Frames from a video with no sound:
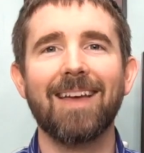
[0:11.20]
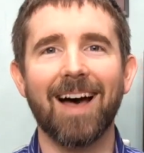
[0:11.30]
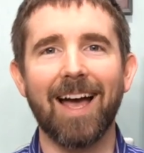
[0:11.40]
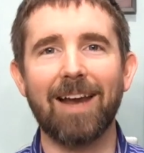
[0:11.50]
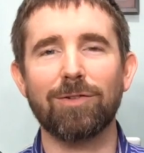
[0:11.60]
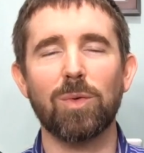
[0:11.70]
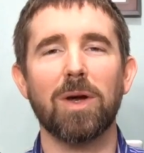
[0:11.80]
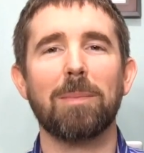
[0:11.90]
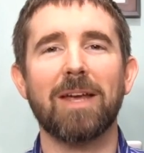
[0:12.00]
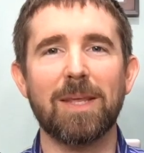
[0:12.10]
Hi
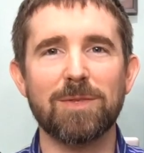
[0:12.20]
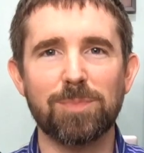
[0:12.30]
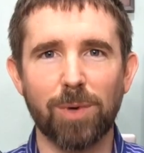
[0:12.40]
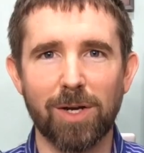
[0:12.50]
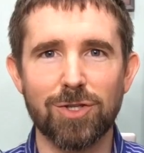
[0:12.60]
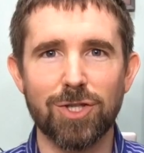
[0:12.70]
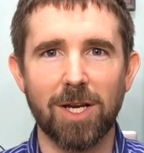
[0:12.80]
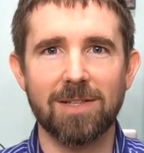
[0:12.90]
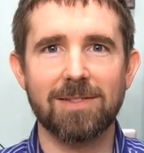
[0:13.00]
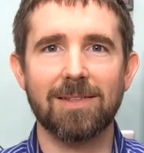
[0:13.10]
everyone, my name is Braden
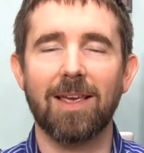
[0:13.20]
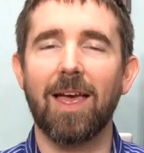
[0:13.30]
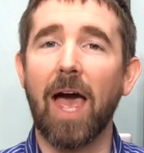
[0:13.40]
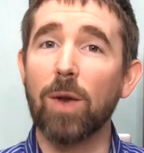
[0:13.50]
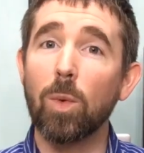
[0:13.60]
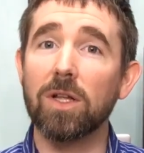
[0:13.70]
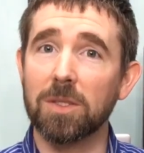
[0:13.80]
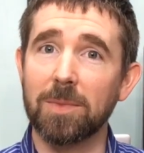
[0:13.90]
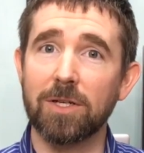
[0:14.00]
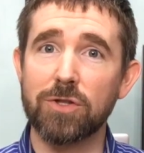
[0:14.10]
Chase, and
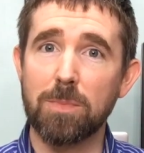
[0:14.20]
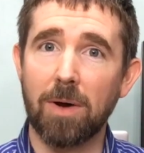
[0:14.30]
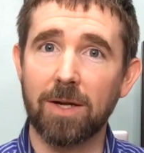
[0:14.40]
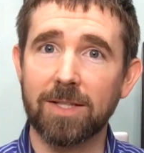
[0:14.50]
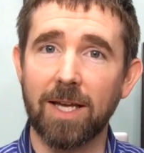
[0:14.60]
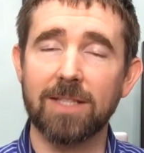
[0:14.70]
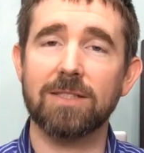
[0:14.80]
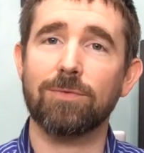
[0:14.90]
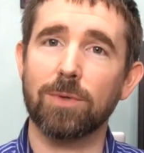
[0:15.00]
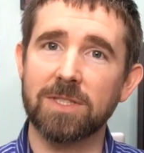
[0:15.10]
welcome here to the
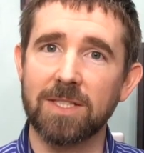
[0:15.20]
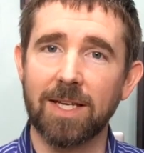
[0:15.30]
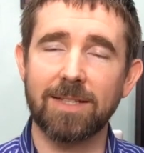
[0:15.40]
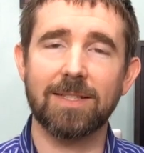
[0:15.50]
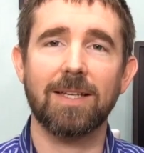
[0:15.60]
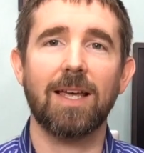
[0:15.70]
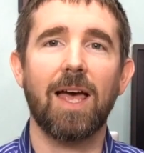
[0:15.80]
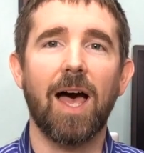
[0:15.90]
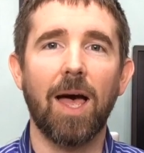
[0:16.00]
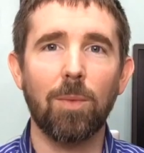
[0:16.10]
podcast. For tonight,
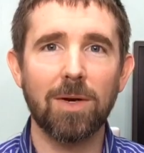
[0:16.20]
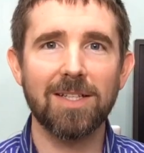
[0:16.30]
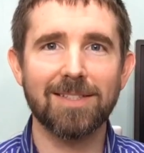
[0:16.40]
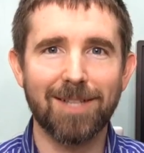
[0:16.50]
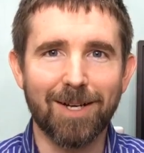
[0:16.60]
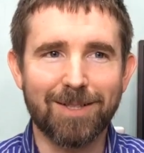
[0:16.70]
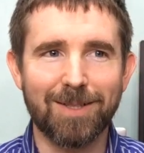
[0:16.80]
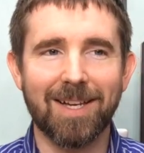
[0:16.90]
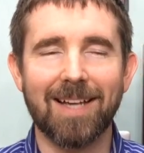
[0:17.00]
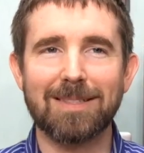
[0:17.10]
I wanted to talk to
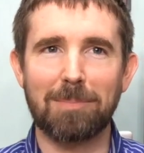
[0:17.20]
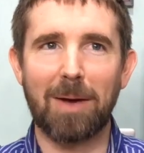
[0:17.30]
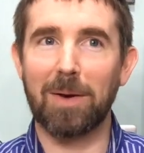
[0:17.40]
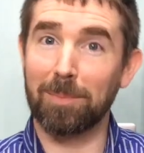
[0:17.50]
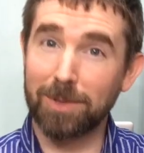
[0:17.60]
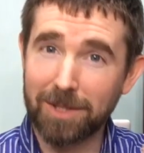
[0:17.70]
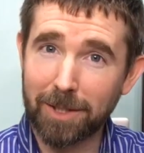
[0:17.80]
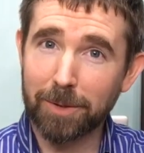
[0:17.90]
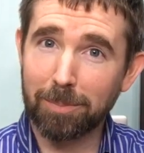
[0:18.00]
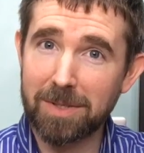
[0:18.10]
you guys about a
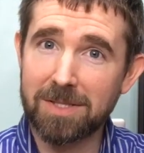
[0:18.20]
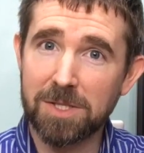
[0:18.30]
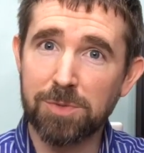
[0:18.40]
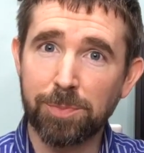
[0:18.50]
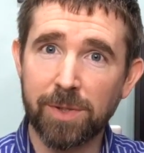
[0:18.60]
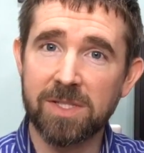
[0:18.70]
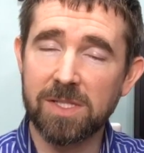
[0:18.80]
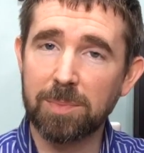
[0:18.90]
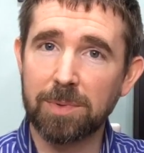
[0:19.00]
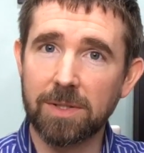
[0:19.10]
particular business
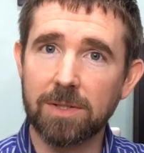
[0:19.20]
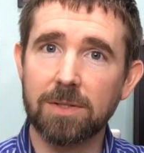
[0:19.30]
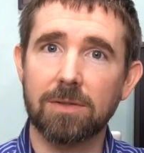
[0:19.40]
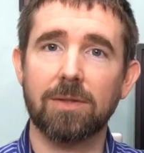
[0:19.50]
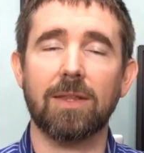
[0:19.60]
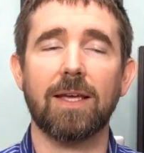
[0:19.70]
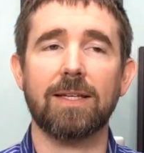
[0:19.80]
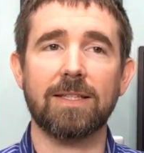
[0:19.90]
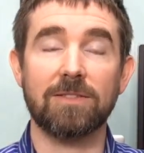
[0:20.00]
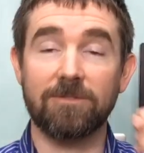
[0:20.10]
principle
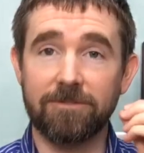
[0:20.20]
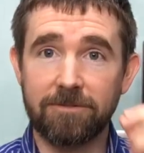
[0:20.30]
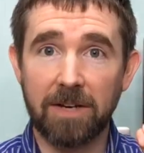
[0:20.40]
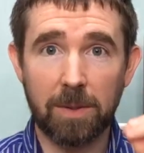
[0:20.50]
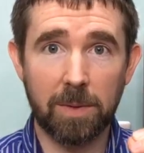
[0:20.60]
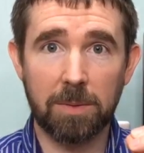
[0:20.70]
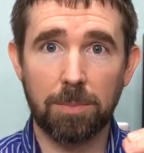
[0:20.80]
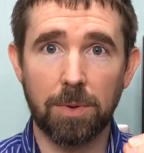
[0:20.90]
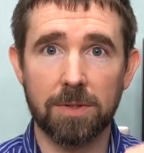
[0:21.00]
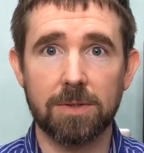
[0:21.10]
that is very
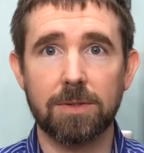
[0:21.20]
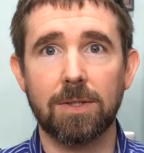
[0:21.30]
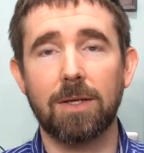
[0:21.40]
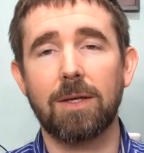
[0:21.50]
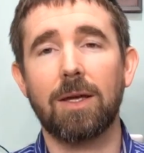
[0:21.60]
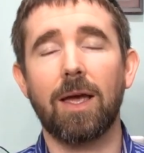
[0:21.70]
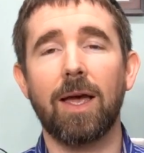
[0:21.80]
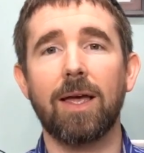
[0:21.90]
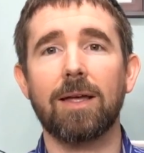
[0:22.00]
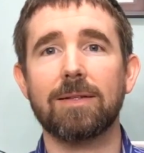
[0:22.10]
important.
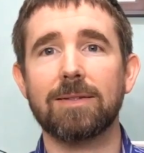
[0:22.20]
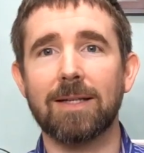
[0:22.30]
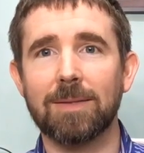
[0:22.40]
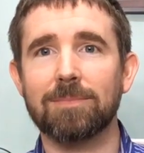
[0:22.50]
And